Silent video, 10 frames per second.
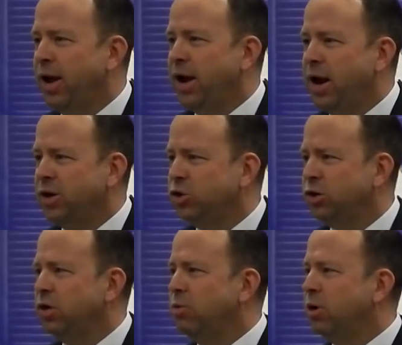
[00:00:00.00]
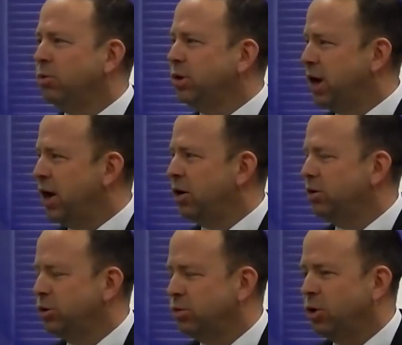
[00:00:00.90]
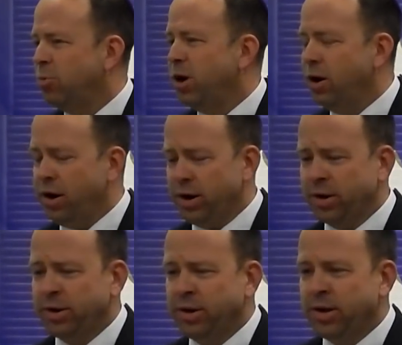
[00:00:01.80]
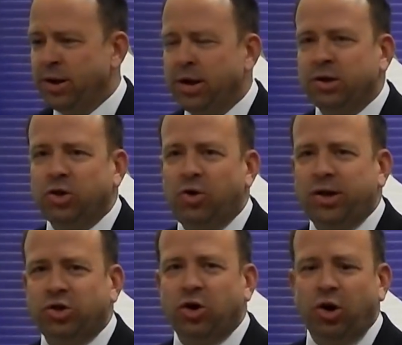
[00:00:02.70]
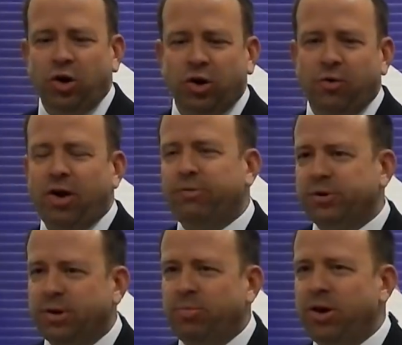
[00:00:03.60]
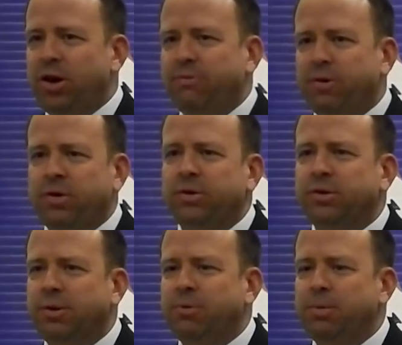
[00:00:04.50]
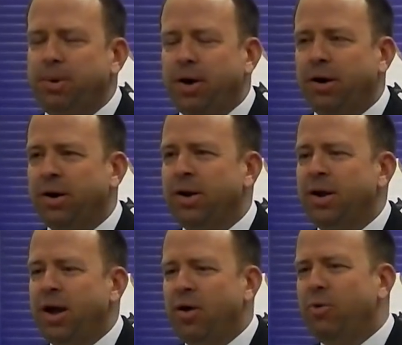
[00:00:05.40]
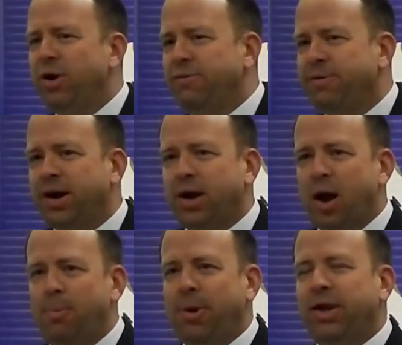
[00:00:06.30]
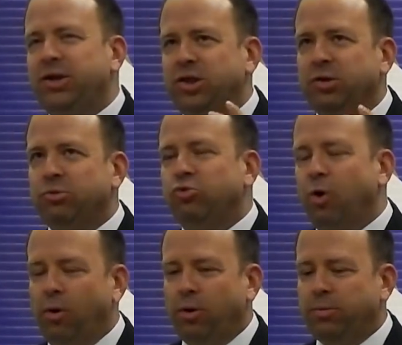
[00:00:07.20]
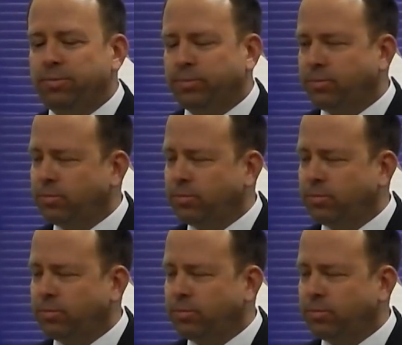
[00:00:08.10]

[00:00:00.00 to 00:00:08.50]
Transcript: and I sure didn't want to retire to an urban area. So I started looking around for something different, something better. I wanted to find a place that was rural,